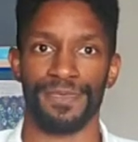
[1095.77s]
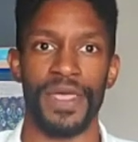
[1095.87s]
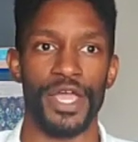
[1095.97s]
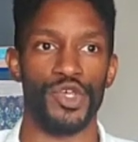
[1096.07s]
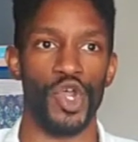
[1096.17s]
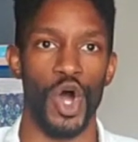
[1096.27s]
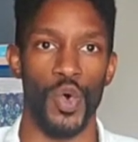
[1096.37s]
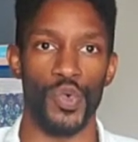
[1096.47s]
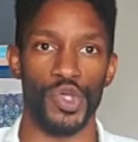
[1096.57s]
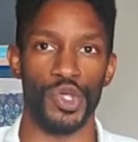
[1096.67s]
that you
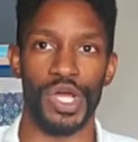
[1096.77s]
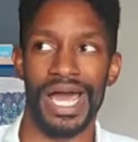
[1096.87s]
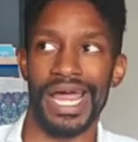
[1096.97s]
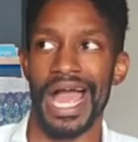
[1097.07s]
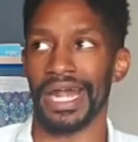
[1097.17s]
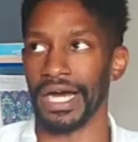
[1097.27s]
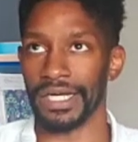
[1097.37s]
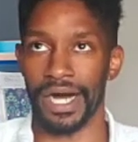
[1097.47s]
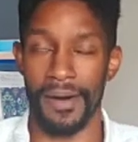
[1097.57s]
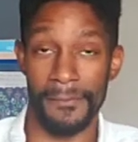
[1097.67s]
know you kind of had
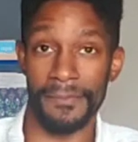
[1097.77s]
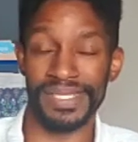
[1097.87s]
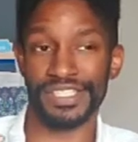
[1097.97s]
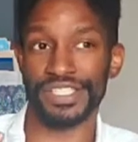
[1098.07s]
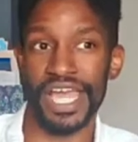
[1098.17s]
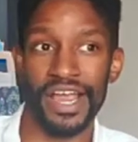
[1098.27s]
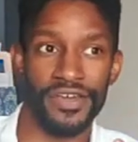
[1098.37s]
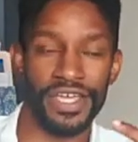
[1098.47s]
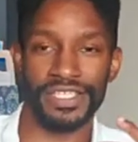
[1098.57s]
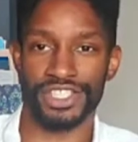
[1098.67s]
a, a,
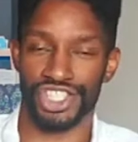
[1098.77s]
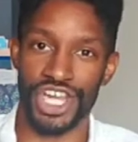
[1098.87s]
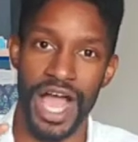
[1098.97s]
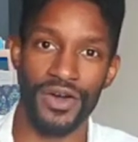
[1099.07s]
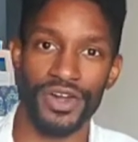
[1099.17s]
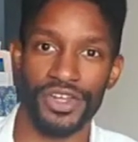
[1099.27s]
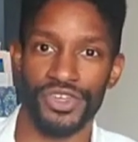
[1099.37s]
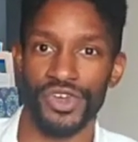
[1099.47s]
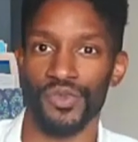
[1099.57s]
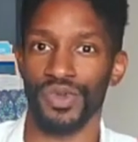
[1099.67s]
mysterious childhood
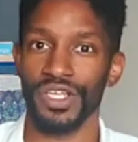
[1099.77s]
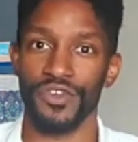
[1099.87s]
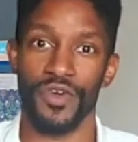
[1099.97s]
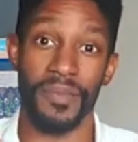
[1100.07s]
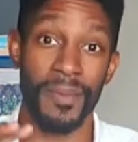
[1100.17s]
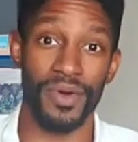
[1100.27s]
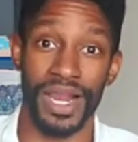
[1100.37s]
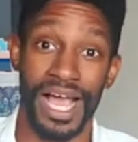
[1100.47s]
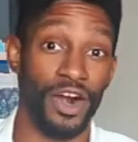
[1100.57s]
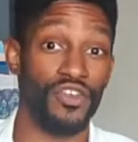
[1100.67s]
you don't really remember
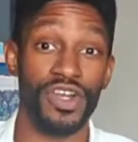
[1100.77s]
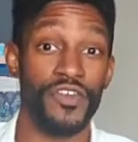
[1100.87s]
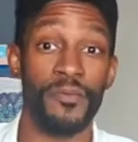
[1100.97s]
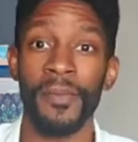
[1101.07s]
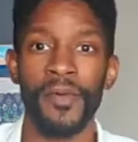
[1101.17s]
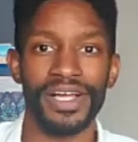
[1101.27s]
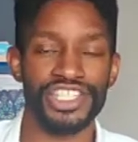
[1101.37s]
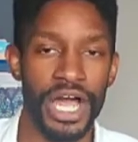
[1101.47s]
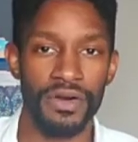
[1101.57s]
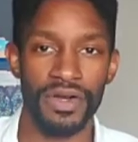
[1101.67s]
like i don't really remember my
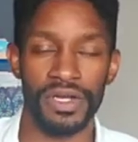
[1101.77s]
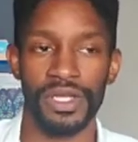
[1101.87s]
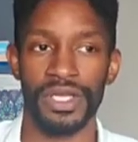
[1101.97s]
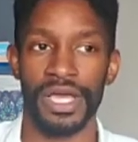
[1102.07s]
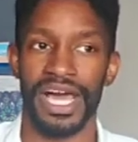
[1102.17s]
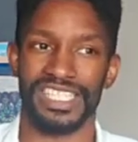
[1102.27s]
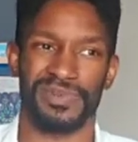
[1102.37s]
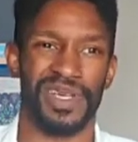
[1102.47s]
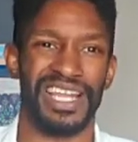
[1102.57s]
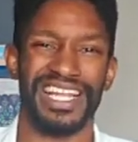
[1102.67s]
childhood i
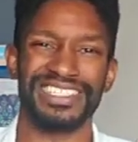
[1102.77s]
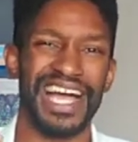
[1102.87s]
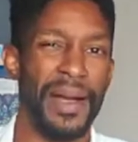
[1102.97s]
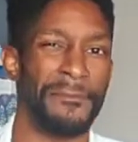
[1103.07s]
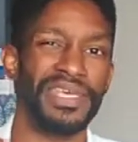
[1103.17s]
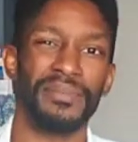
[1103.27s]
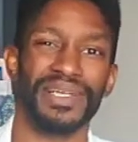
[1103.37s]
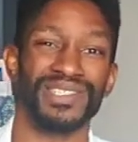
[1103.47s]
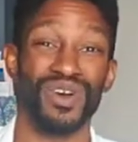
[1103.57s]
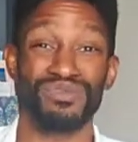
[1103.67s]
spent a lot of time beating
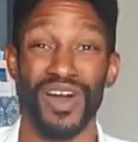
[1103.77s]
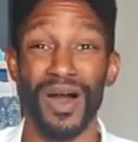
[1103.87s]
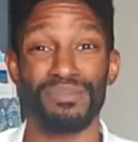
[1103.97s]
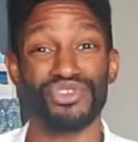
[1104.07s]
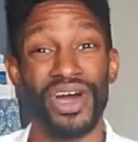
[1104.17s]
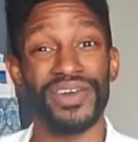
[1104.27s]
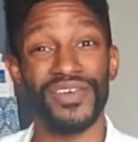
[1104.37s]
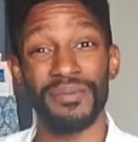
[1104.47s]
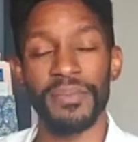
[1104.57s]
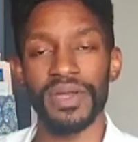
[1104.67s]
myself up trying to
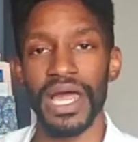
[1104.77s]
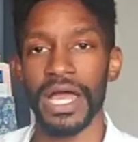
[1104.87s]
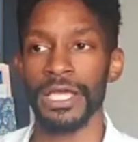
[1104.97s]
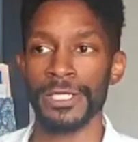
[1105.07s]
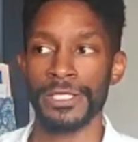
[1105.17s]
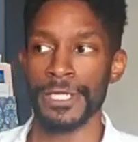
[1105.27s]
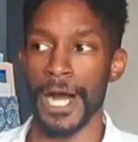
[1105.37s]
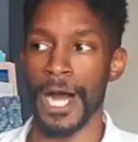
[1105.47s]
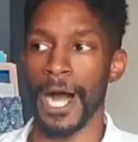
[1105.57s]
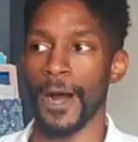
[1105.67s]
remember that
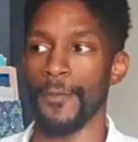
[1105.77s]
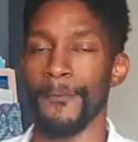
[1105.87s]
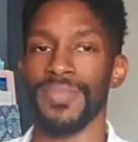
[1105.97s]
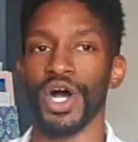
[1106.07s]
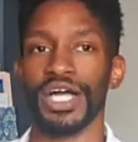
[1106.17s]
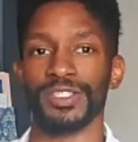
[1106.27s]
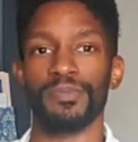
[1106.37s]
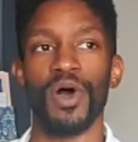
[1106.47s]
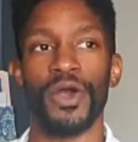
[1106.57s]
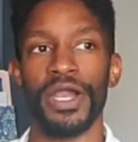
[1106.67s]
uh, but as a
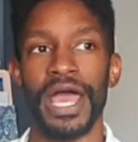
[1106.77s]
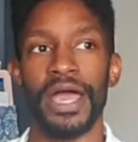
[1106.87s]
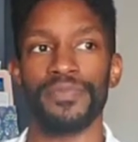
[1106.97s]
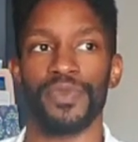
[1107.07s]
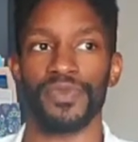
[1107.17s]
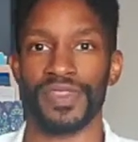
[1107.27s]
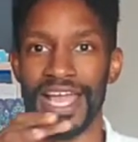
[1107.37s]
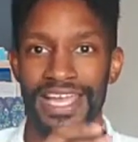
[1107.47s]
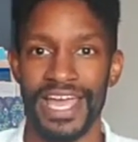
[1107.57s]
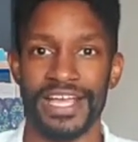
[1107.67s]
part of that
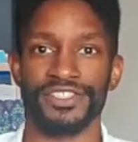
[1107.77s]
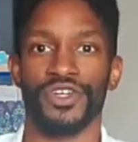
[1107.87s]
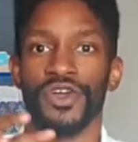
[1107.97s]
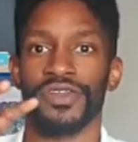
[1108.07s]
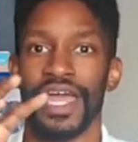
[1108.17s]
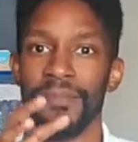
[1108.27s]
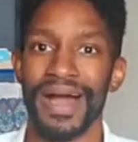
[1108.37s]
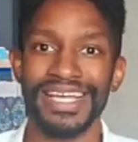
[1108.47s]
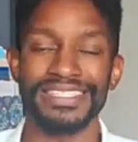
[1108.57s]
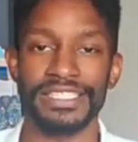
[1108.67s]
that cancer and that
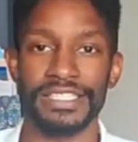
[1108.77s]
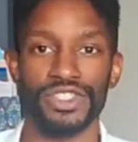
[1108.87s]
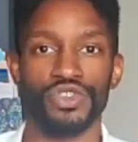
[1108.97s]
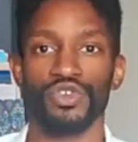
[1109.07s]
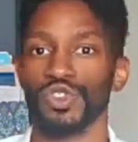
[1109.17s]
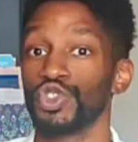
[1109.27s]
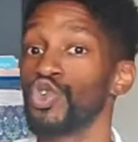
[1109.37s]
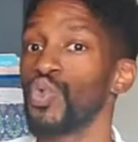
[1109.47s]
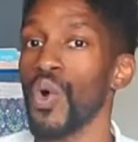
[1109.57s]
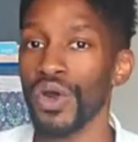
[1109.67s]
pisces those two
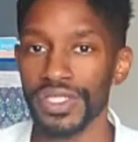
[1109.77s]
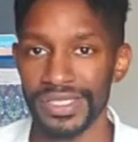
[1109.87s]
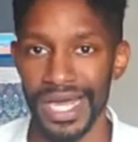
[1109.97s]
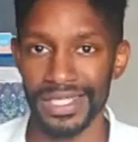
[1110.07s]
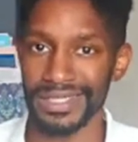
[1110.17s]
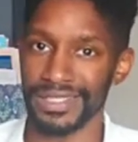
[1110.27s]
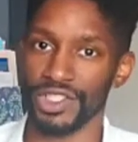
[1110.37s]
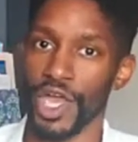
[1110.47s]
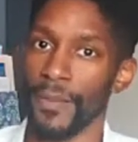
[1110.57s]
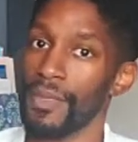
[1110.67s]
water signs
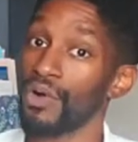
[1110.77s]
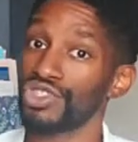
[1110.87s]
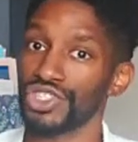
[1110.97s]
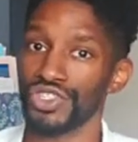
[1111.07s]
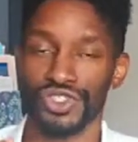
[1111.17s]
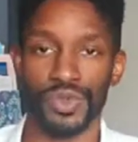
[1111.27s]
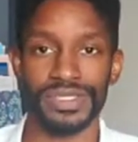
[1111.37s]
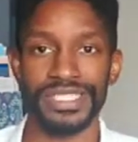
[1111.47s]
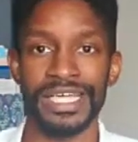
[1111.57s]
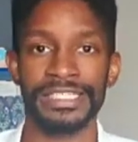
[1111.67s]
their emotions are so
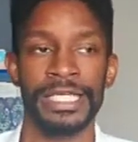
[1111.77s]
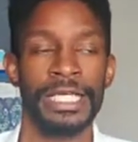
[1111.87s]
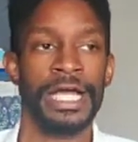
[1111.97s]
intense